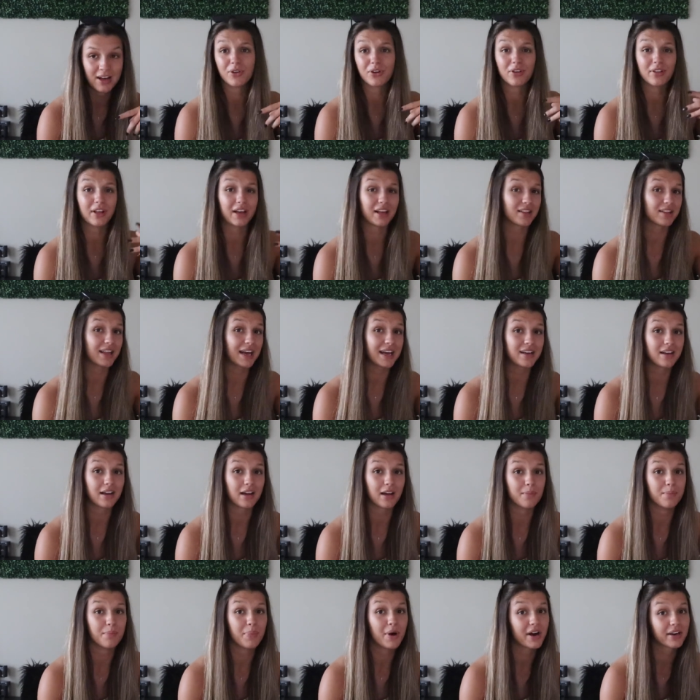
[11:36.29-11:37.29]
There are like
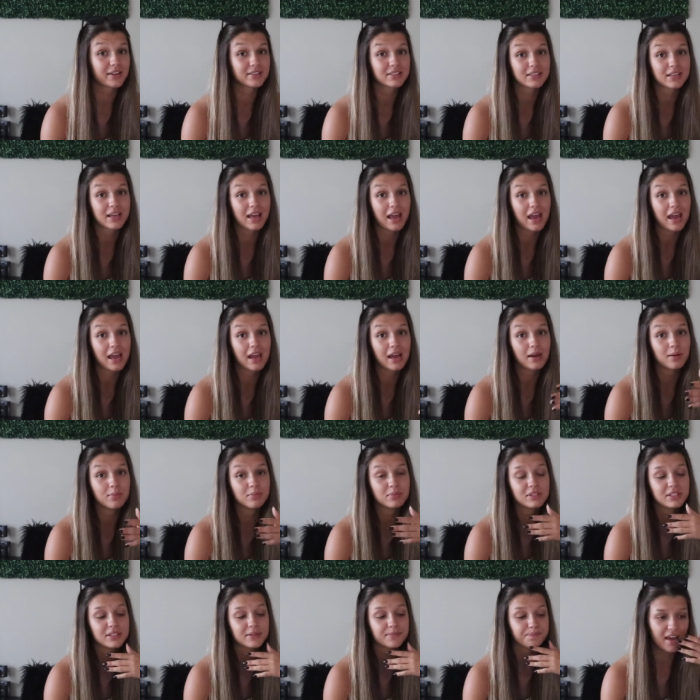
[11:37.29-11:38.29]
Lightning and Bucks
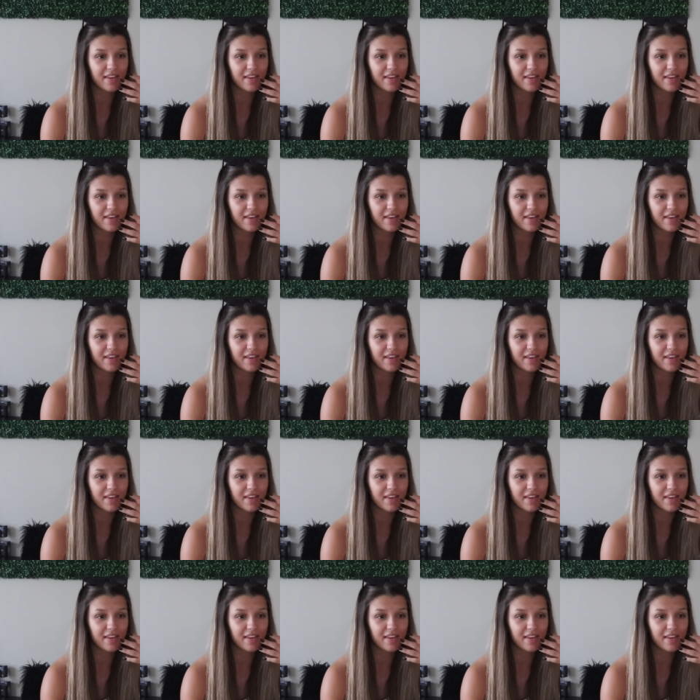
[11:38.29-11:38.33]
games.